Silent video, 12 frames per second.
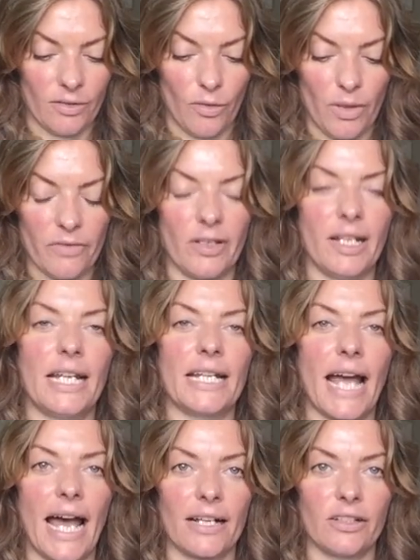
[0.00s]
or we're
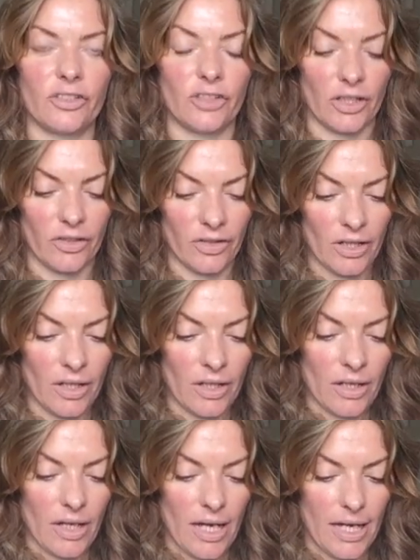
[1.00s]
feeling anxious.
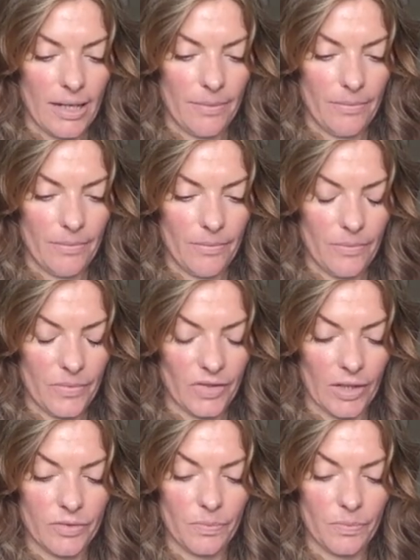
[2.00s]
So